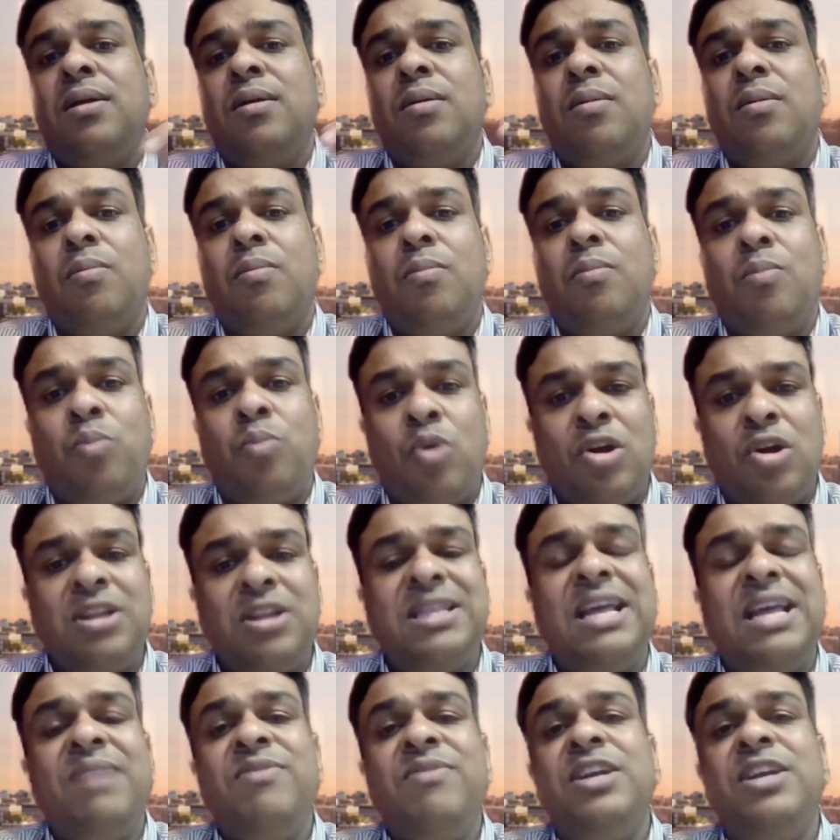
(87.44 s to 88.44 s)
What
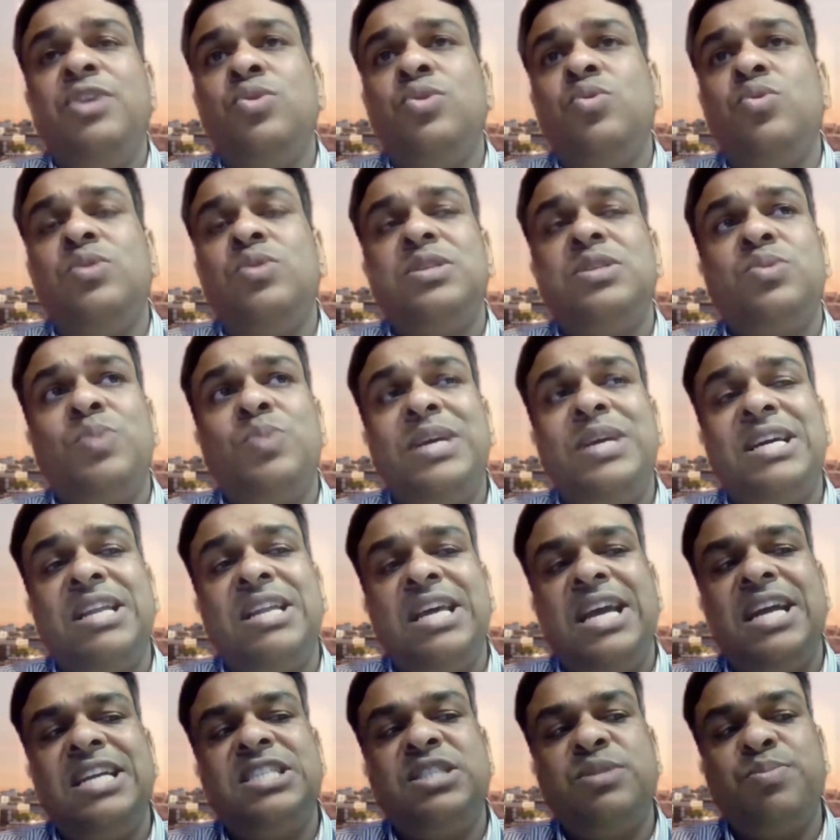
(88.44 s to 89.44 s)
then we do is we
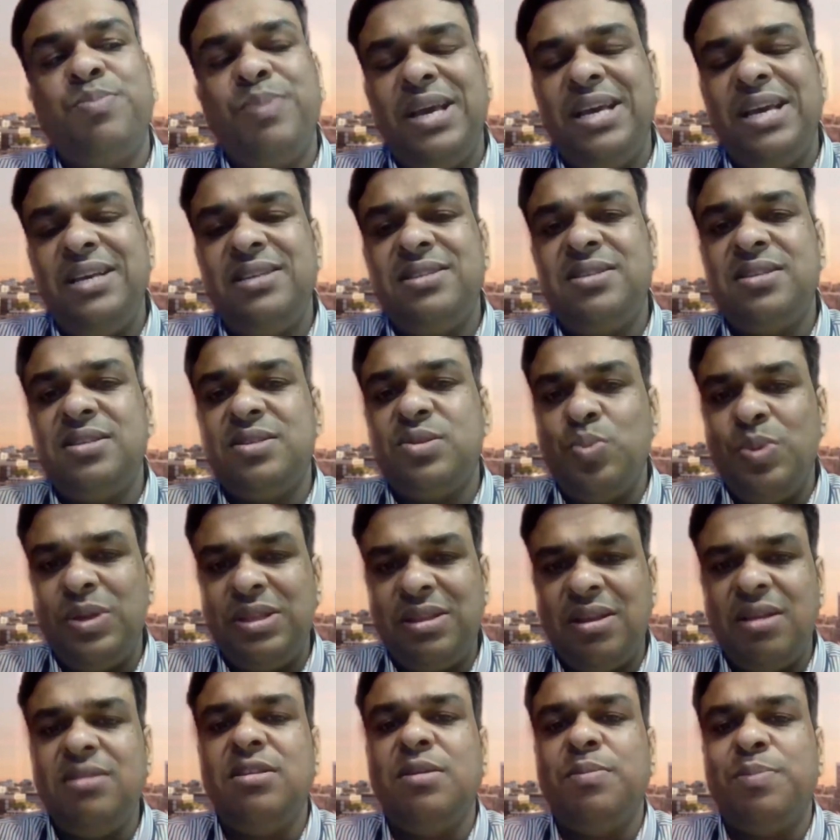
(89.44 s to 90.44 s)
create spaces
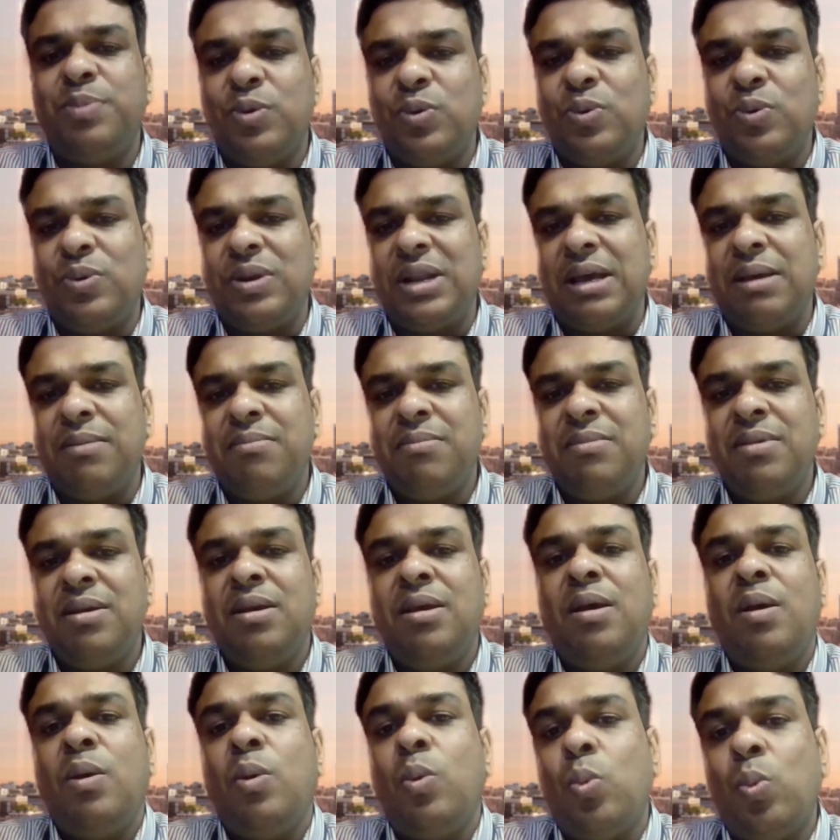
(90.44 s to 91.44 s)
within the program
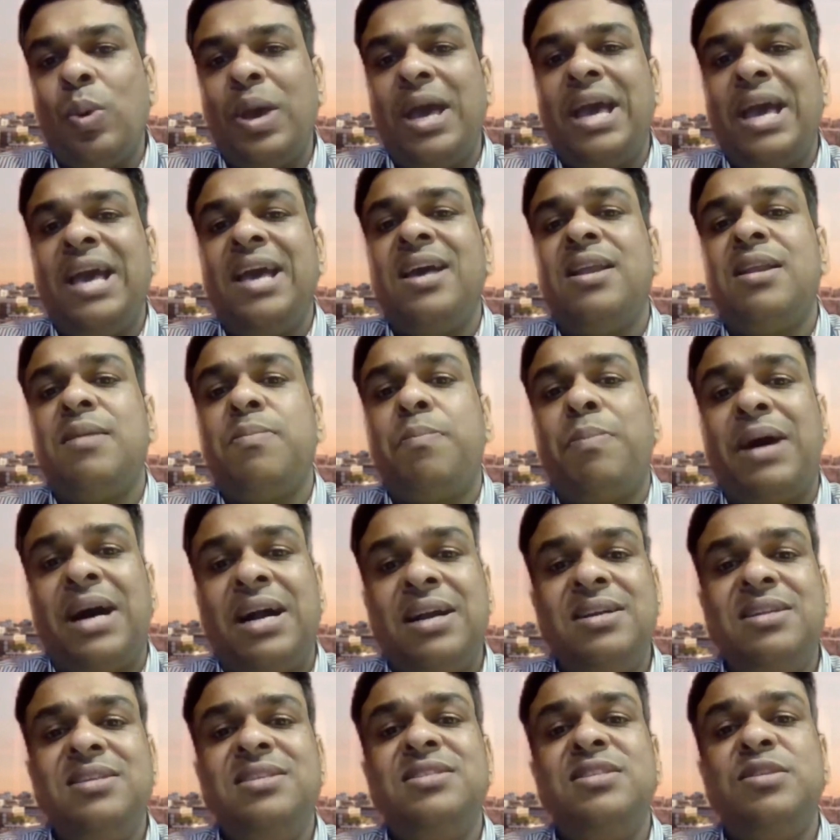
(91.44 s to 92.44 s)
where
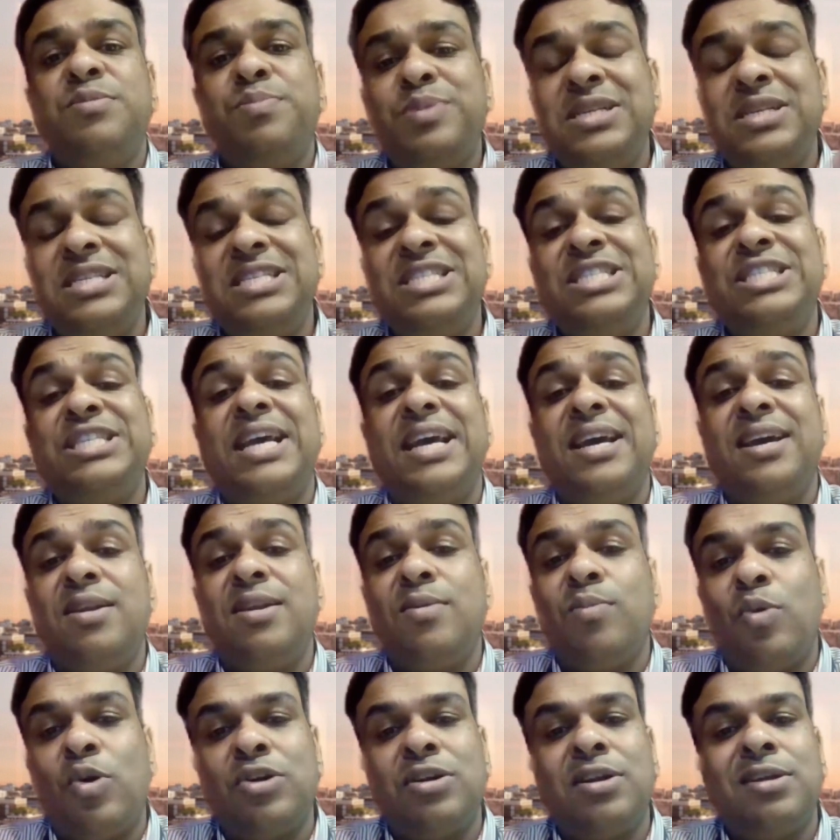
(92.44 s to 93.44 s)
participants share
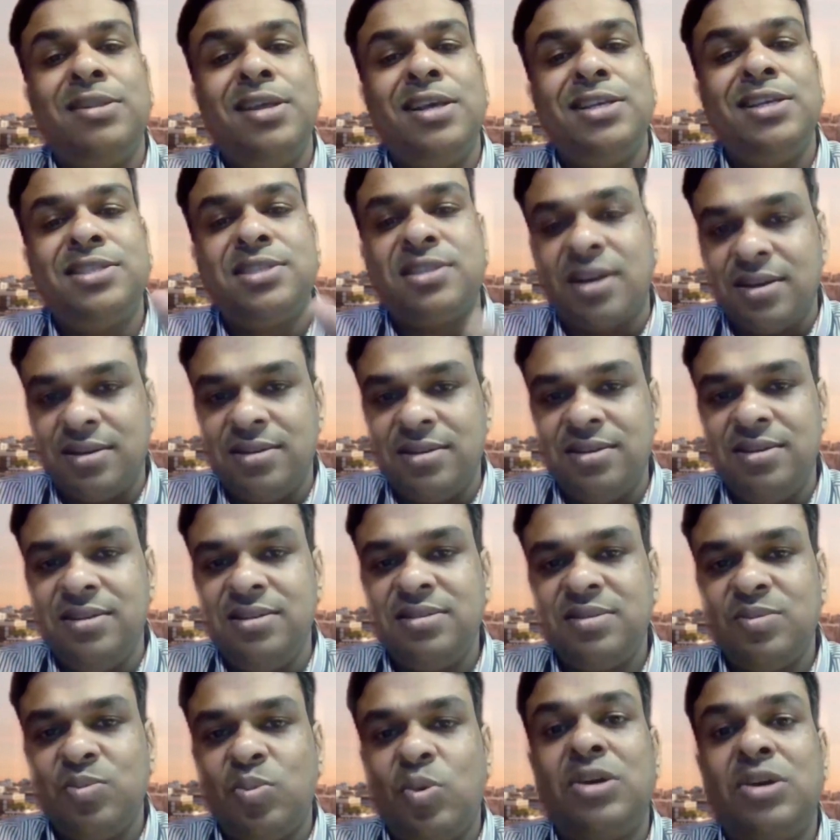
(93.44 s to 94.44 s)
what are their
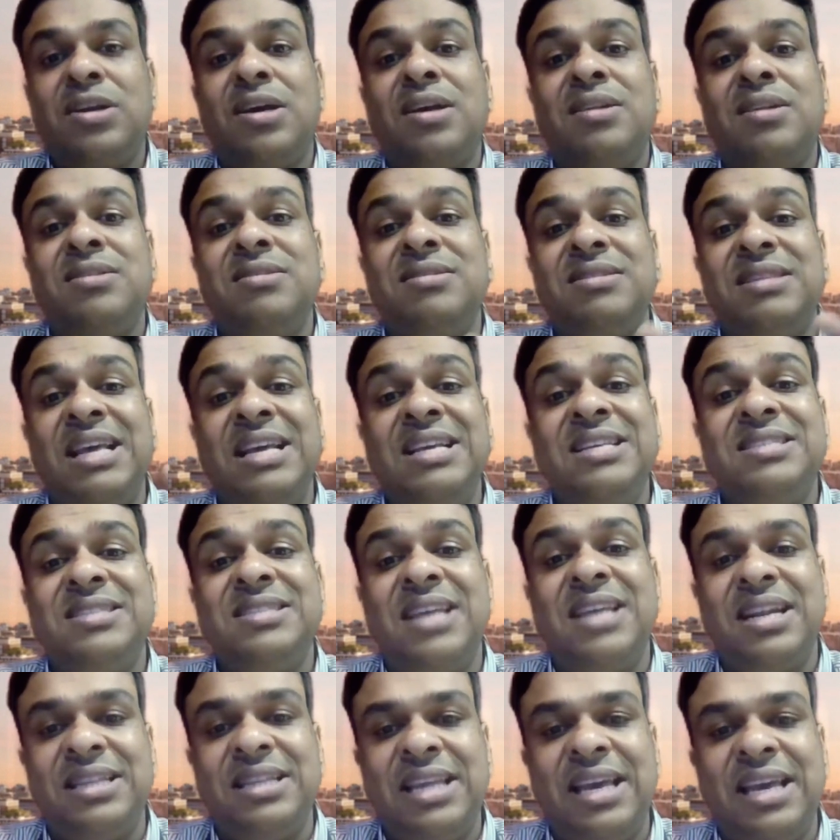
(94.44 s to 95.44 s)
struggles, what are things
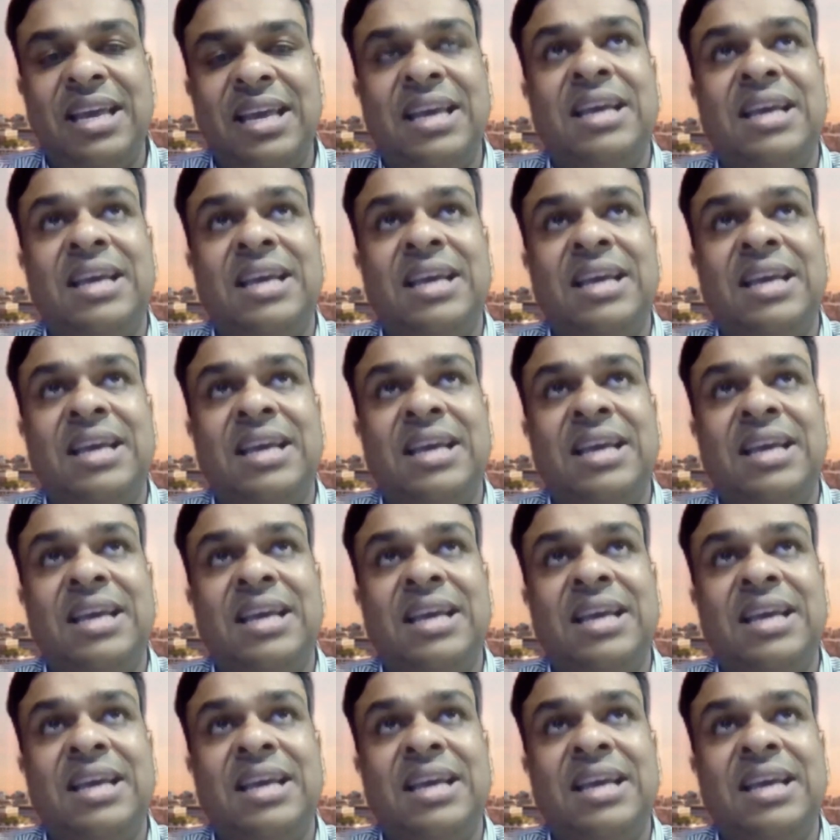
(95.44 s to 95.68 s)
that they